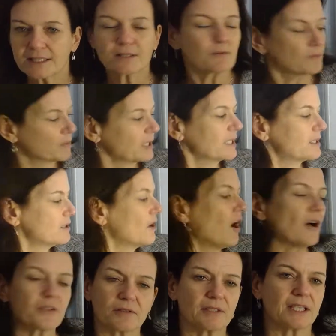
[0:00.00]
we
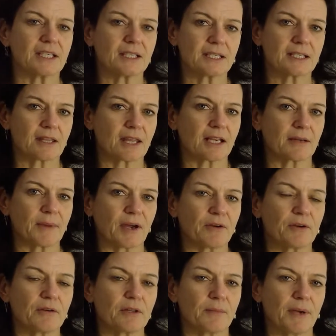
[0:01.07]
also need to think
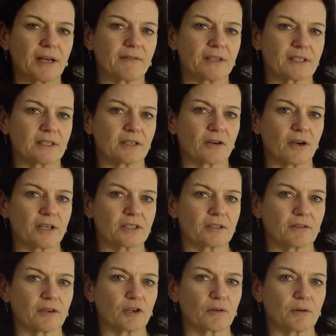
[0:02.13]
about who the benefits and the cost
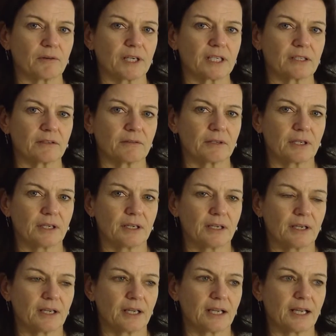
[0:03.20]
are accruing to,
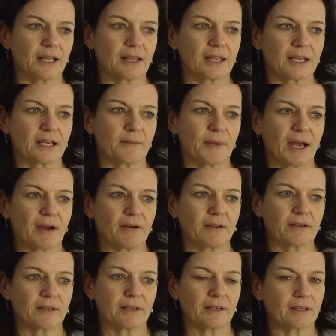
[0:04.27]
and think about,
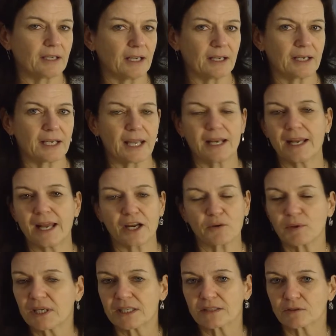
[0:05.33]
and again,
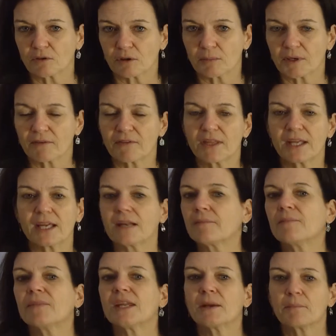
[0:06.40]
equity is a normative
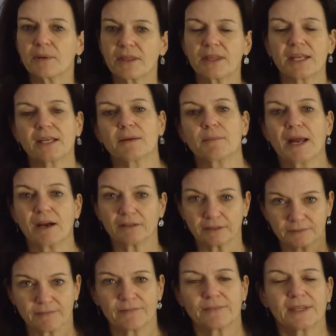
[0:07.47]
thing, but think
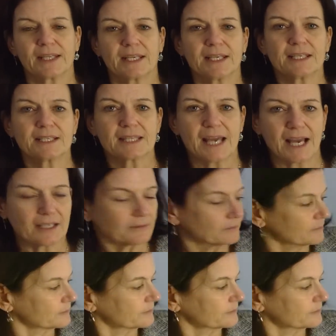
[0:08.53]
about, is that